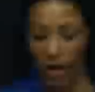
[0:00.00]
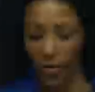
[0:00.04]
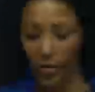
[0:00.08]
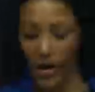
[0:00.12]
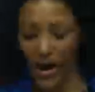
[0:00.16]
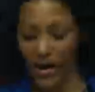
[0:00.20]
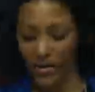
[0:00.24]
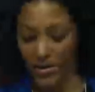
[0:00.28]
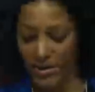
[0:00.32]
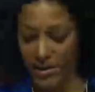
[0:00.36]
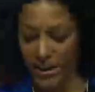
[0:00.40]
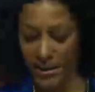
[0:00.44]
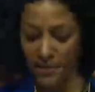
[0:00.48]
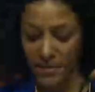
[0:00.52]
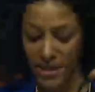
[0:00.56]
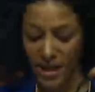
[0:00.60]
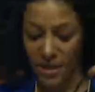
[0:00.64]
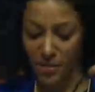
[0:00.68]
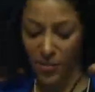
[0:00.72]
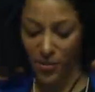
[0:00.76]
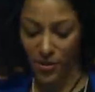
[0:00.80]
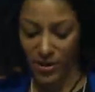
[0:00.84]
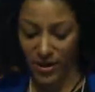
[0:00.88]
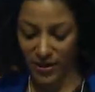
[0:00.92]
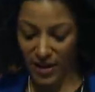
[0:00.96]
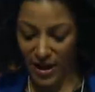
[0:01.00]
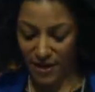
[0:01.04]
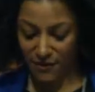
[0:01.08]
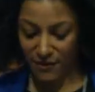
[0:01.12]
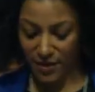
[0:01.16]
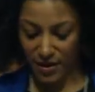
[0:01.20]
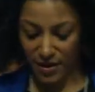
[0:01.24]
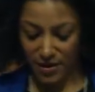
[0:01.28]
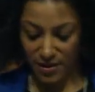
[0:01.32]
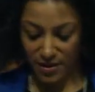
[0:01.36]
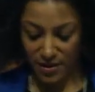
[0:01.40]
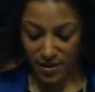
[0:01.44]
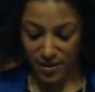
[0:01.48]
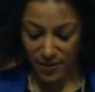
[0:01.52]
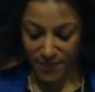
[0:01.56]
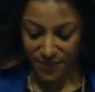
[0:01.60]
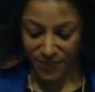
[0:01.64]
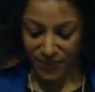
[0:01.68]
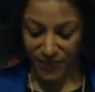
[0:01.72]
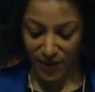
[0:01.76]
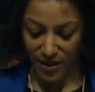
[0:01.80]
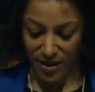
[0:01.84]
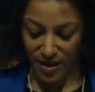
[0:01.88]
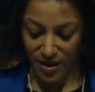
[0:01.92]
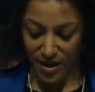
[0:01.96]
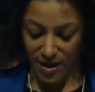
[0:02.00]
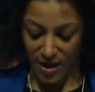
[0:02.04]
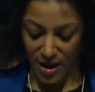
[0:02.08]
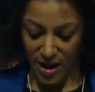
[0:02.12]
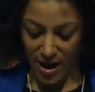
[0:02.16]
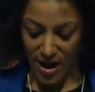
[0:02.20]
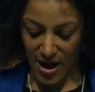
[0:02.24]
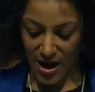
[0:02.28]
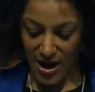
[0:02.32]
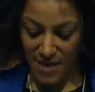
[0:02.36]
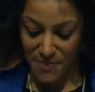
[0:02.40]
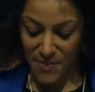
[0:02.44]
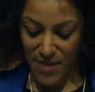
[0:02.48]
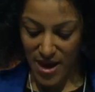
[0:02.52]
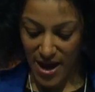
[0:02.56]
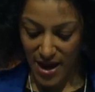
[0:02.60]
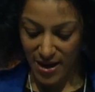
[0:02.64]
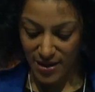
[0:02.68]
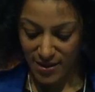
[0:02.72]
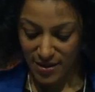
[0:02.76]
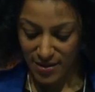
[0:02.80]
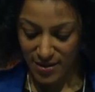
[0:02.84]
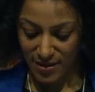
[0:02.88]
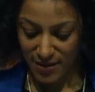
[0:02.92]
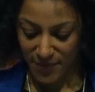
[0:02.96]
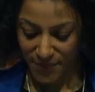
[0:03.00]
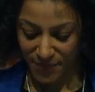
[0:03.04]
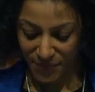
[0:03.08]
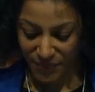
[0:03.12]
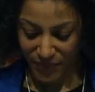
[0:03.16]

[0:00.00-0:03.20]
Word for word: Around September 11th, I met